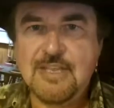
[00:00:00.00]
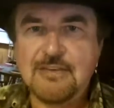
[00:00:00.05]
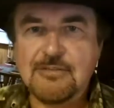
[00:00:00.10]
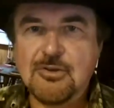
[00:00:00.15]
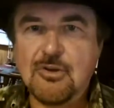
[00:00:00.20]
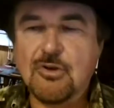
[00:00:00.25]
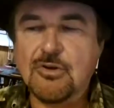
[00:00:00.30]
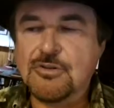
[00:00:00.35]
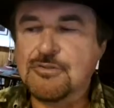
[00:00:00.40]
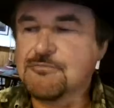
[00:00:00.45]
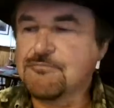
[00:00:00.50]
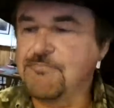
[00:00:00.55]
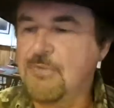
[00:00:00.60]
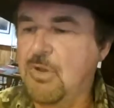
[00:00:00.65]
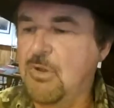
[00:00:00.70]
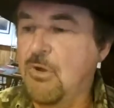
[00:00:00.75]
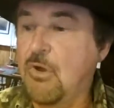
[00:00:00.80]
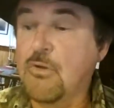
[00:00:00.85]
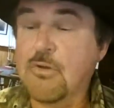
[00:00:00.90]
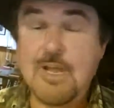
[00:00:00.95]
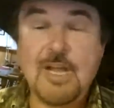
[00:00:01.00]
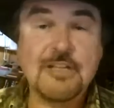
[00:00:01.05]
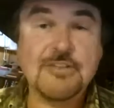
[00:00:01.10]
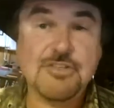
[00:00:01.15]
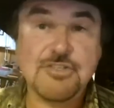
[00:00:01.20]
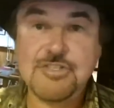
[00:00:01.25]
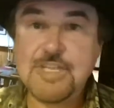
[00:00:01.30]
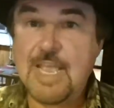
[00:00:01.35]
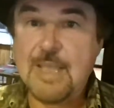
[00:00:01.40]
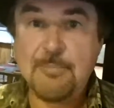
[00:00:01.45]
And of course, all
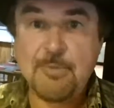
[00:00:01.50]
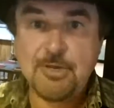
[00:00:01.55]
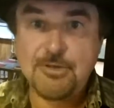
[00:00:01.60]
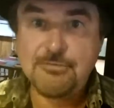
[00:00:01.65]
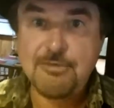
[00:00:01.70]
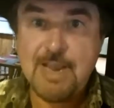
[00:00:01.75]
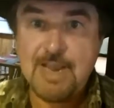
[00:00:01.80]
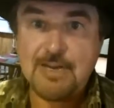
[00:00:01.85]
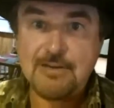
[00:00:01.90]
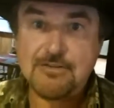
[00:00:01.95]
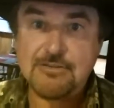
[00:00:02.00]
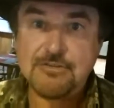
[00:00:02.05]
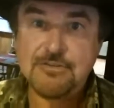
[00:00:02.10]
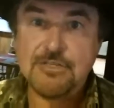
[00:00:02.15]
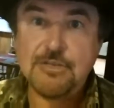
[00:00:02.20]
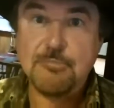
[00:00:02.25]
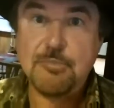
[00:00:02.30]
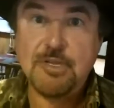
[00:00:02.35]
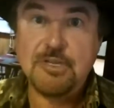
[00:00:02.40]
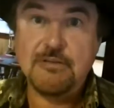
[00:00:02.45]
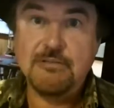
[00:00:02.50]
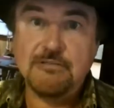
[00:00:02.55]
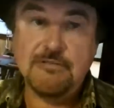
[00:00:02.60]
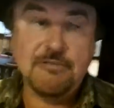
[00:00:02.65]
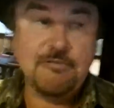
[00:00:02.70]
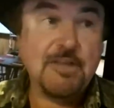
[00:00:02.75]
kinds of salmon attractors have been